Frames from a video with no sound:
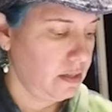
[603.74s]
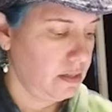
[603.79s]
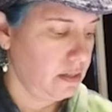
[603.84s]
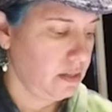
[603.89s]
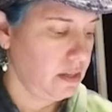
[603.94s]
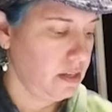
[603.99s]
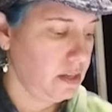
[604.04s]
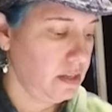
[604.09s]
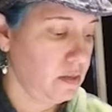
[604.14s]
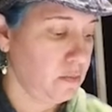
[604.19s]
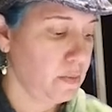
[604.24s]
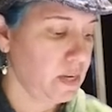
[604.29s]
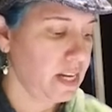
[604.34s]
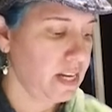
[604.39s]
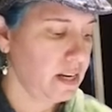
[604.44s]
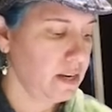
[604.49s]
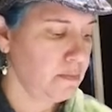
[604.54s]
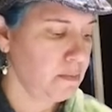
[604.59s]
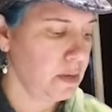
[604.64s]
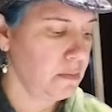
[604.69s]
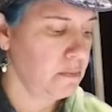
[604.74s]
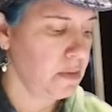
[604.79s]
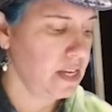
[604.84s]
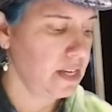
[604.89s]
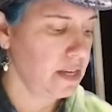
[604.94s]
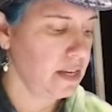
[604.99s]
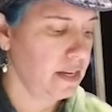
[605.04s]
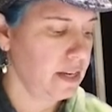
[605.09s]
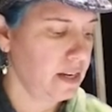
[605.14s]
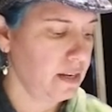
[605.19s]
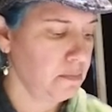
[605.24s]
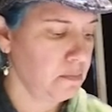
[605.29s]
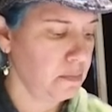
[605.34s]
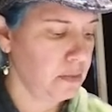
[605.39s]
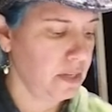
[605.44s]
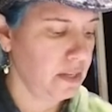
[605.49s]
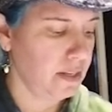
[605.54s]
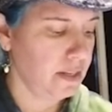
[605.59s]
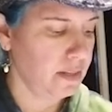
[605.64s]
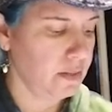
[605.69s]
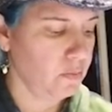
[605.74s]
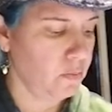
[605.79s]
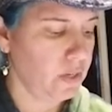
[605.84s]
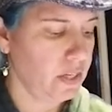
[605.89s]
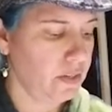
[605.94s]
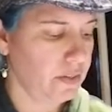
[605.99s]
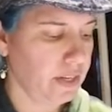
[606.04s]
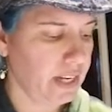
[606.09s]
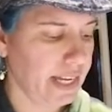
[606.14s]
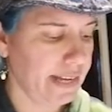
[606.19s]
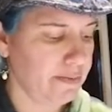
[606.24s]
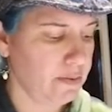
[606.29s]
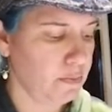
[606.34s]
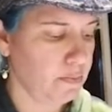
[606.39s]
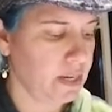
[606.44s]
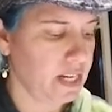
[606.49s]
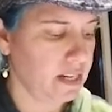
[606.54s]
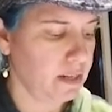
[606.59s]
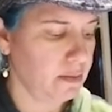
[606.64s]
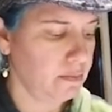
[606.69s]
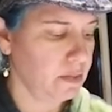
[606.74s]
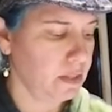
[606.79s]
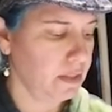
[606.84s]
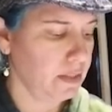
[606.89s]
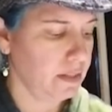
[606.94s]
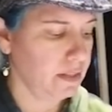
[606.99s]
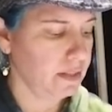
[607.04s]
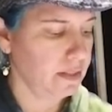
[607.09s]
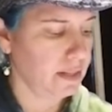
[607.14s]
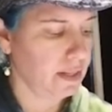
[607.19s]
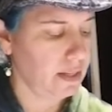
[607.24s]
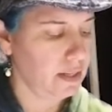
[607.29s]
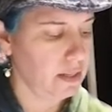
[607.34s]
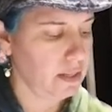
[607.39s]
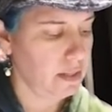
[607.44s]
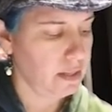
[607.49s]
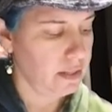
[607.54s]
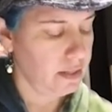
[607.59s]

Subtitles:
And the bottom, I'm making it up because we don't have a bottom to this side.